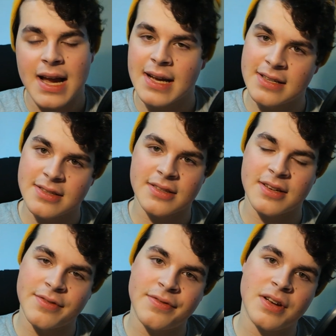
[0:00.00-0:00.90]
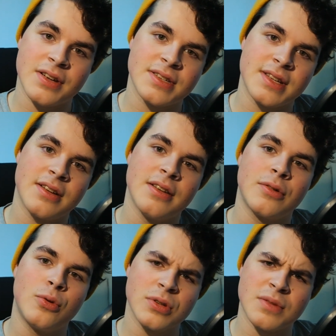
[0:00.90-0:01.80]
And it does a faster
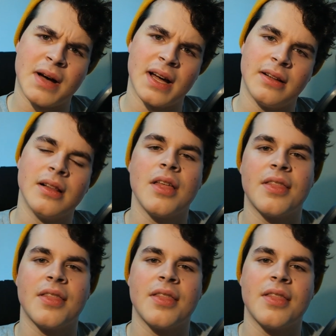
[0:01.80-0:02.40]
quarter mile